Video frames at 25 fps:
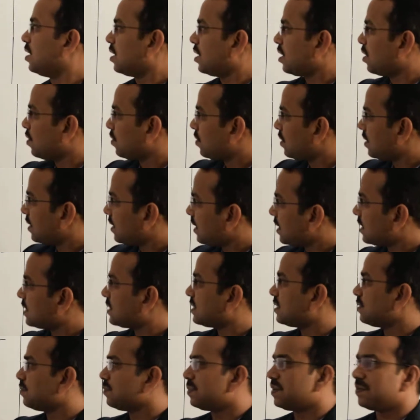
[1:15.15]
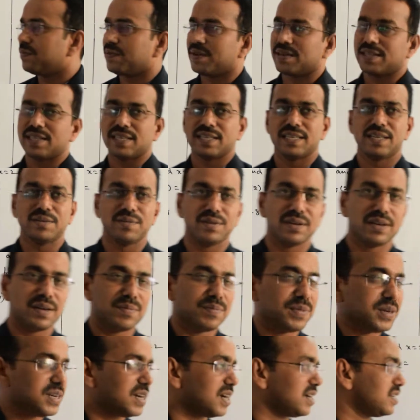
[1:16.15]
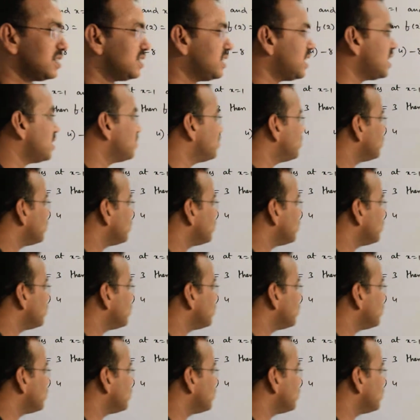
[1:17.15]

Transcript: Now let's simplify the given limit and then we